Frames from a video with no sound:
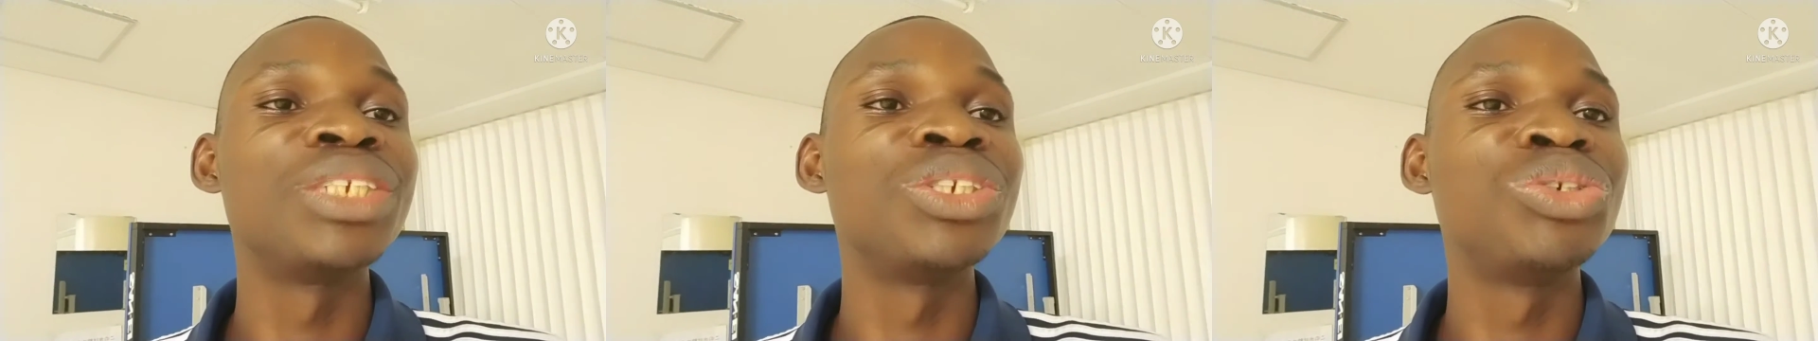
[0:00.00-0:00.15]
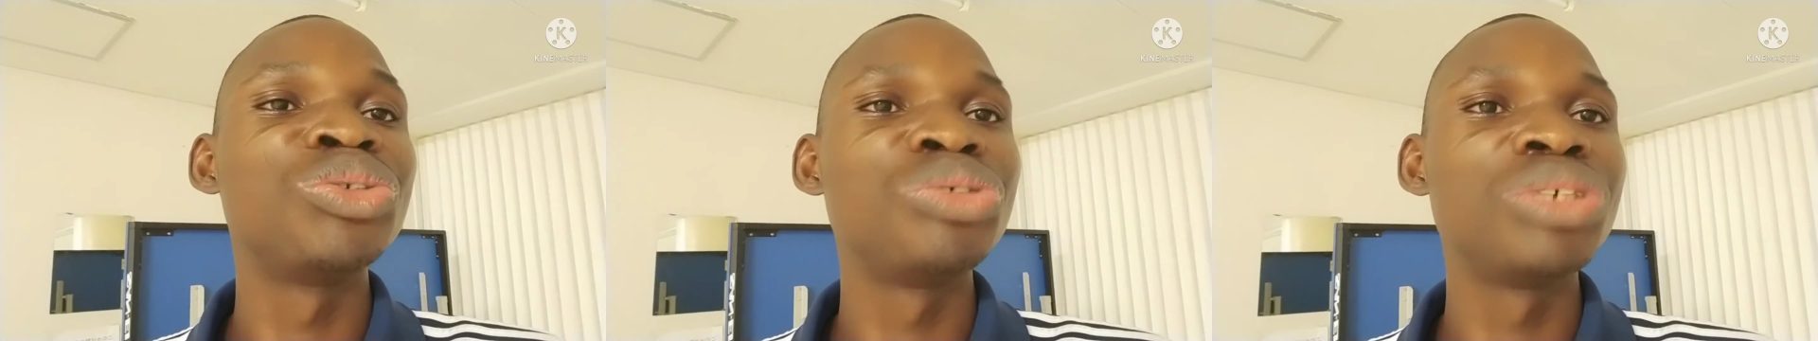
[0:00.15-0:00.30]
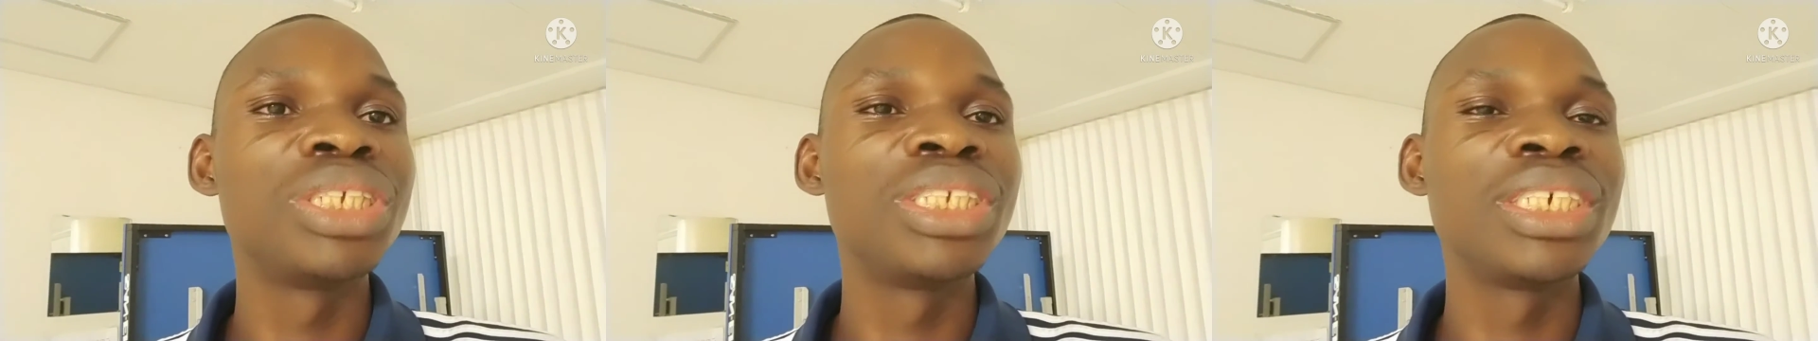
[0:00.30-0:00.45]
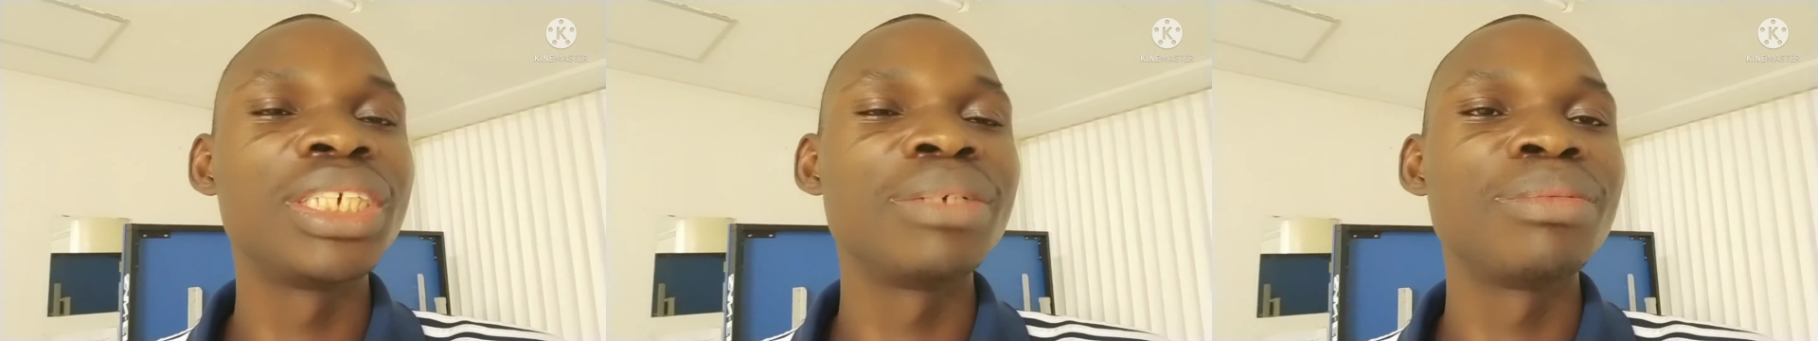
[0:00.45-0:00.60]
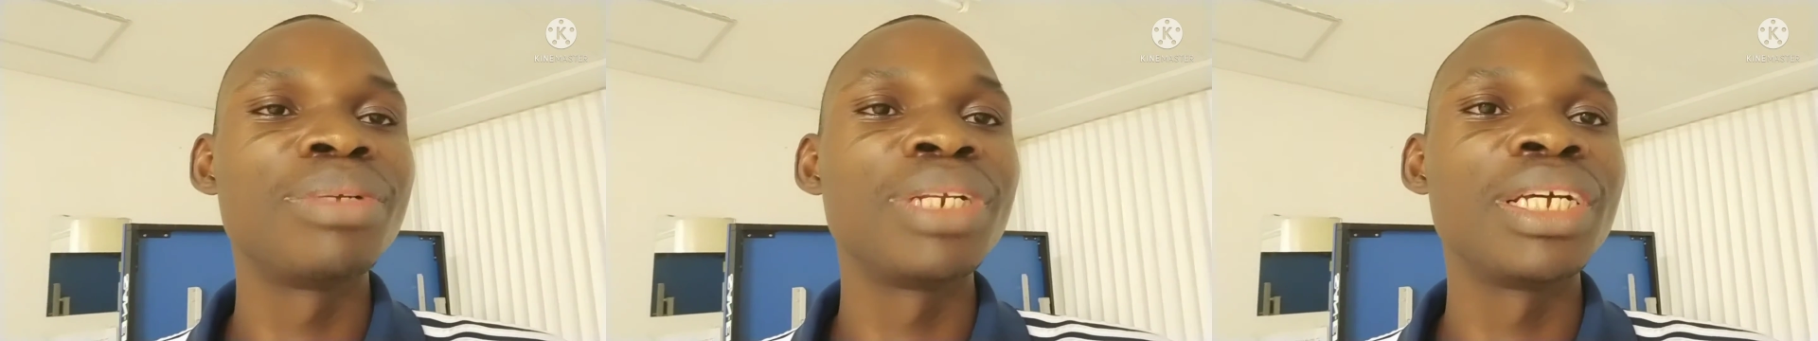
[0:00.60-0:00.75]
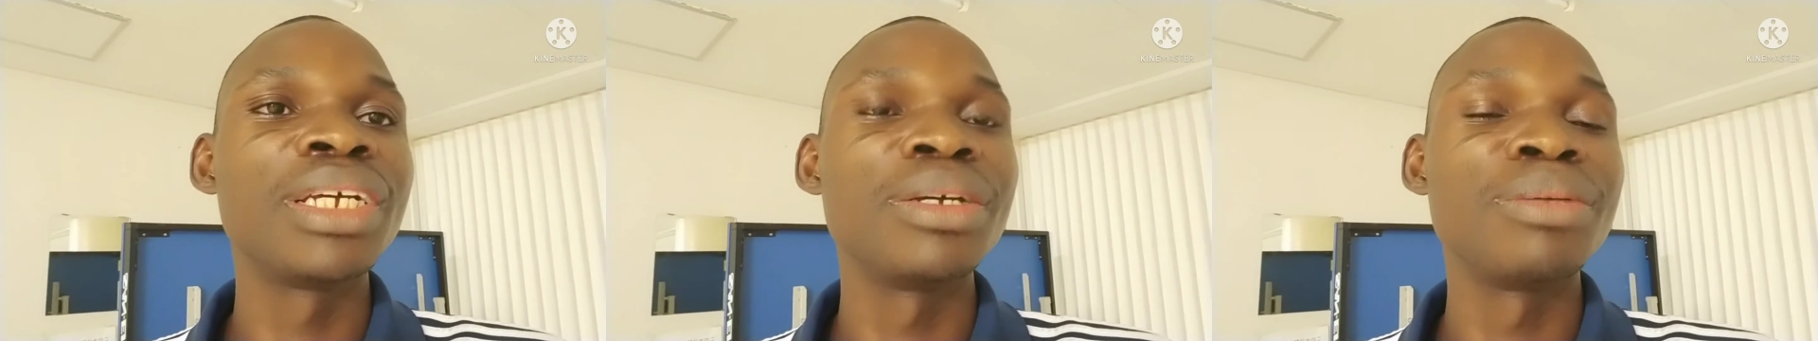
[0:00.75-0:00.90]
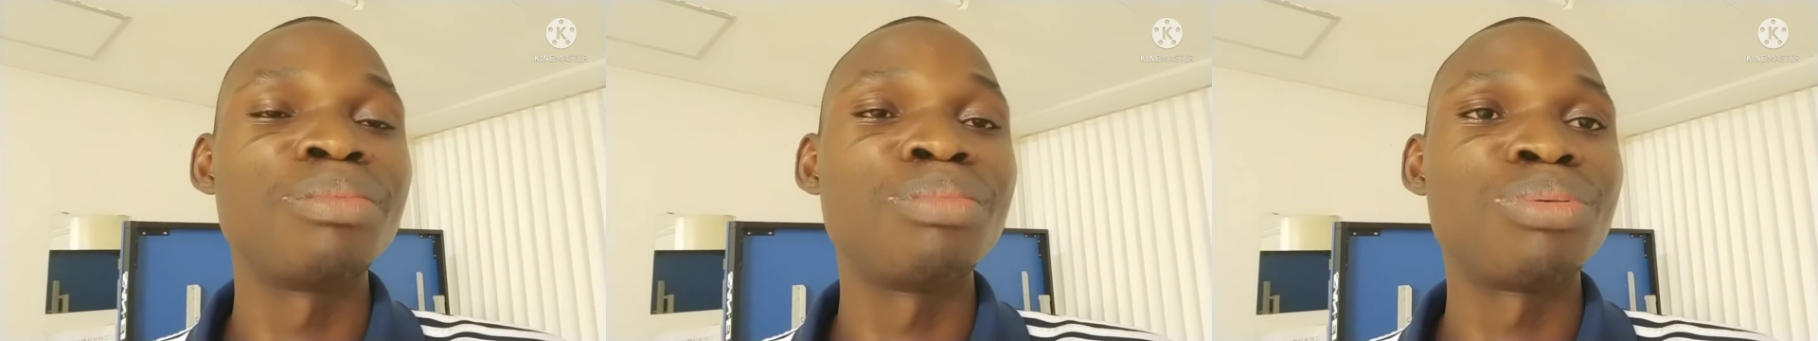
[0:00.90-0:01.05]
suitable
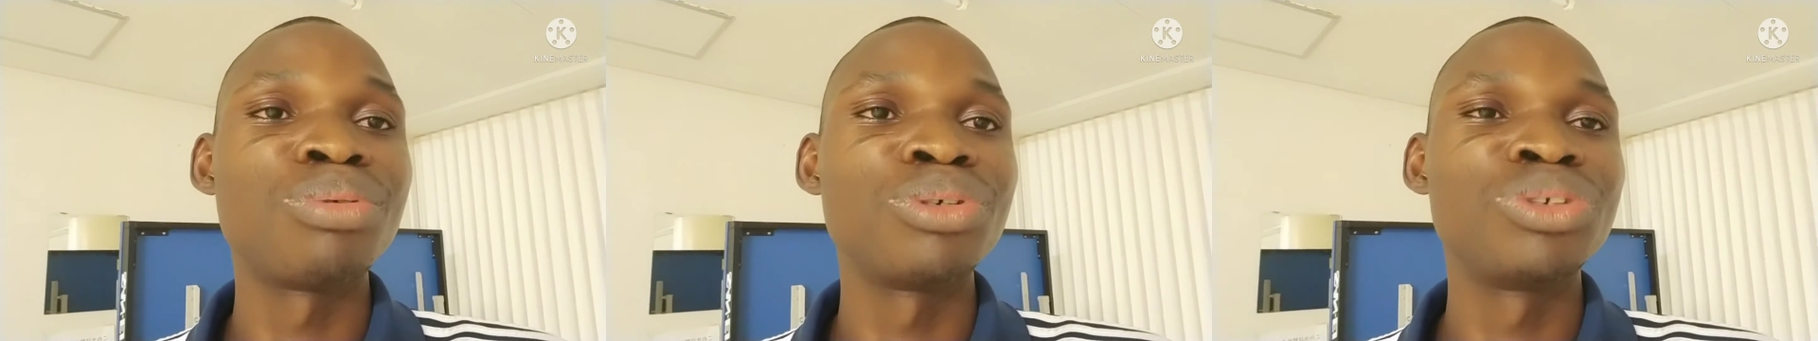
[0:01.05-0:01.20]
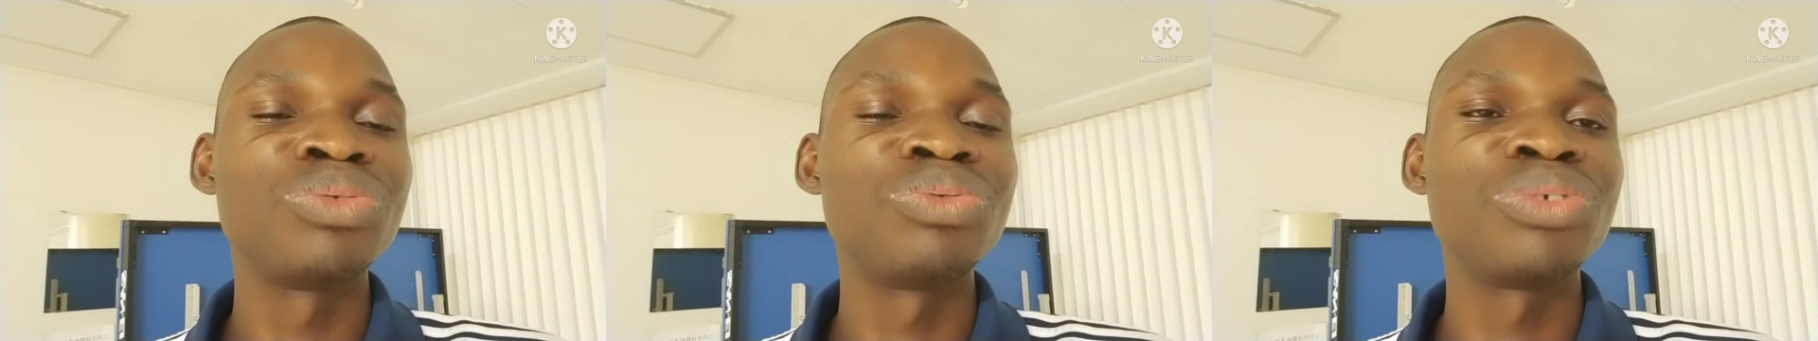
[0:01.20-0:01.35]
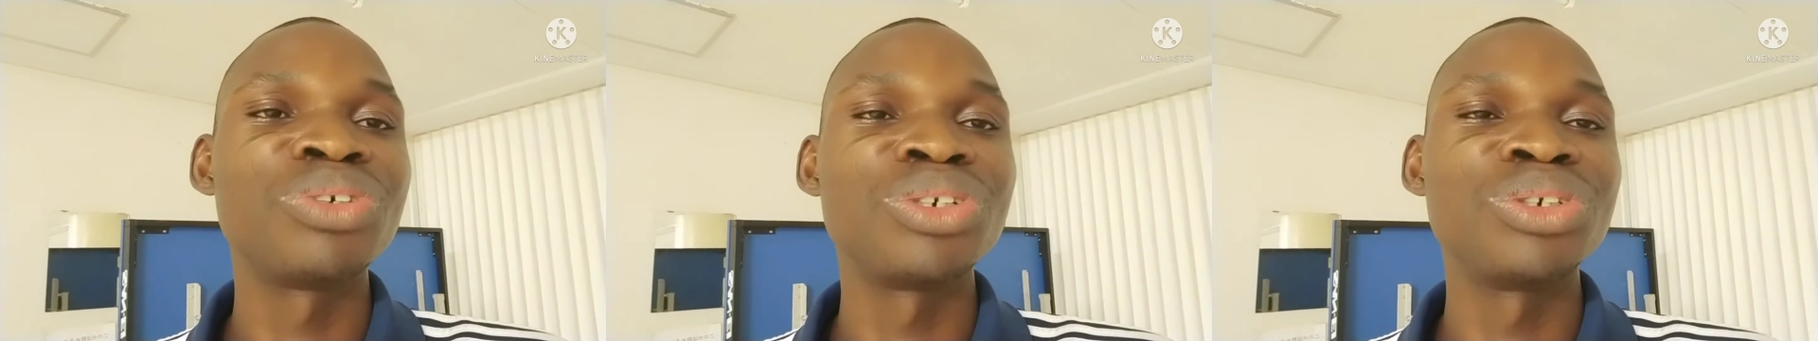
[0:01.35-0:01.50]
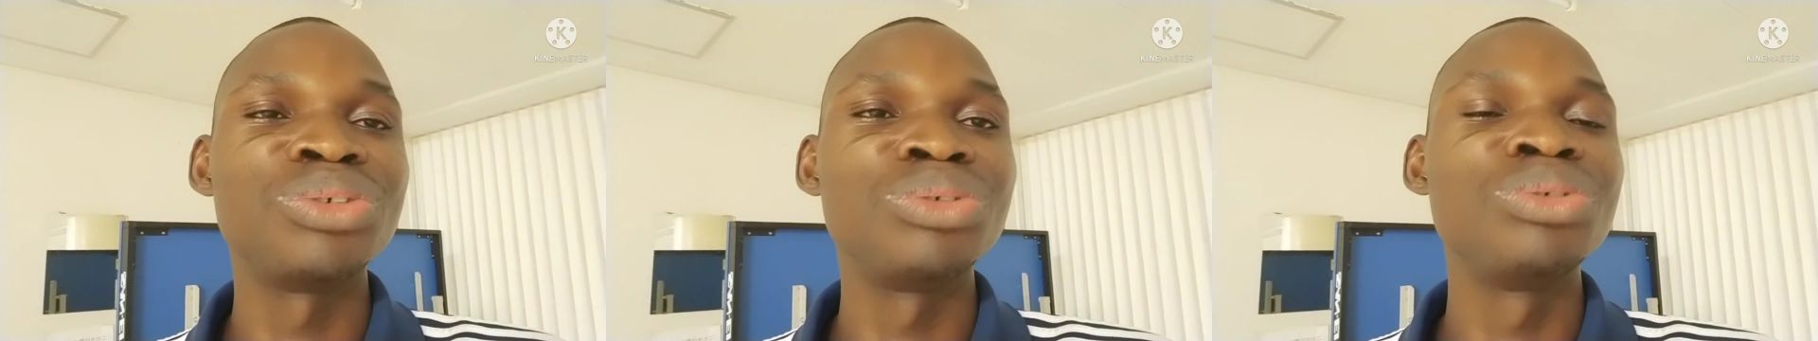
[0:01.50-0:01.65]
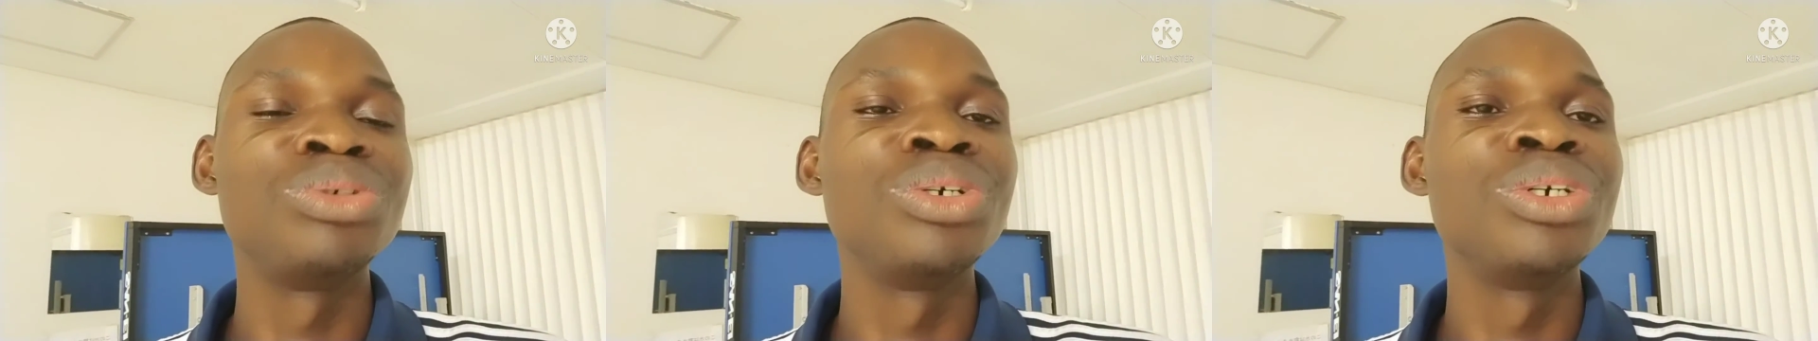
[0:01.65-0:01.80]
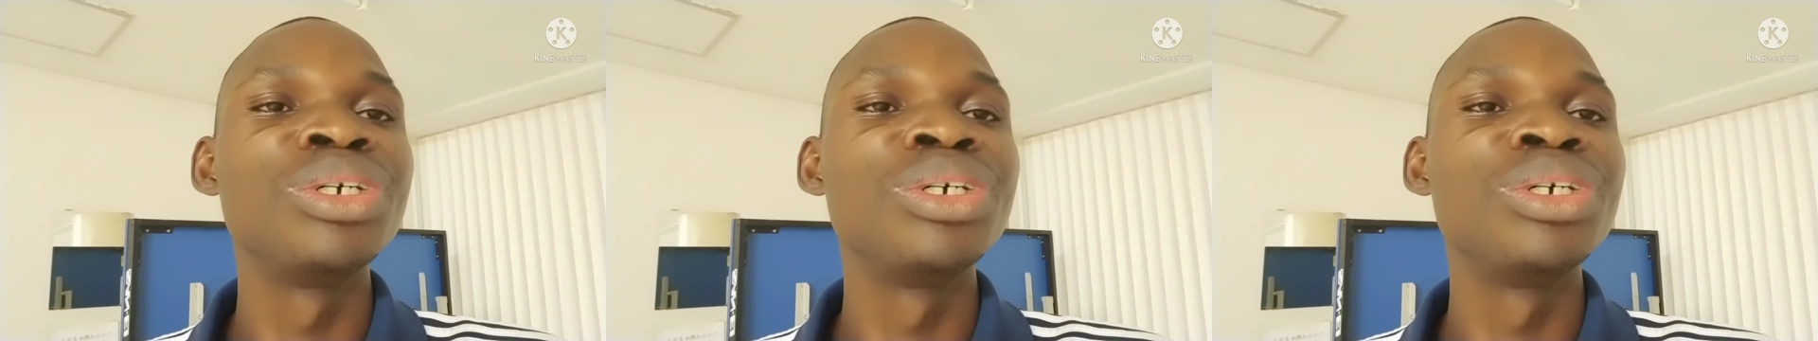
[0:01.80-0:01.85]
approach for you